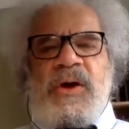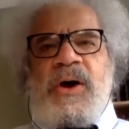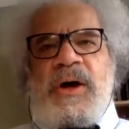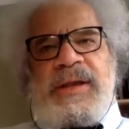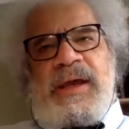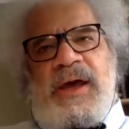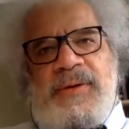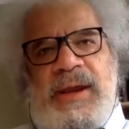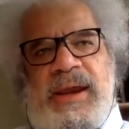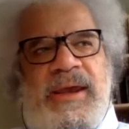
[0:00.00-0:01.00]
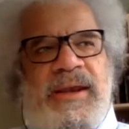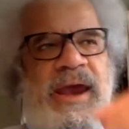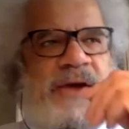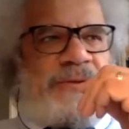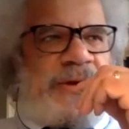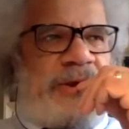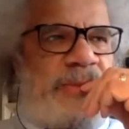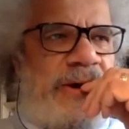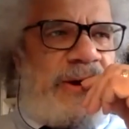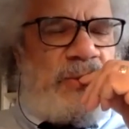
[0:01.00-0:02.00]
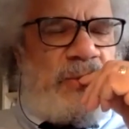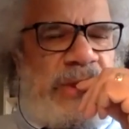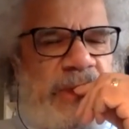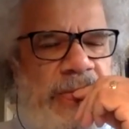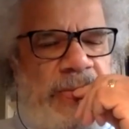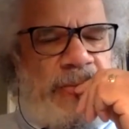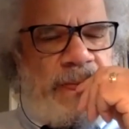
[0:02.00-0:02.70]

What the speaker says: On the other hand, African American women,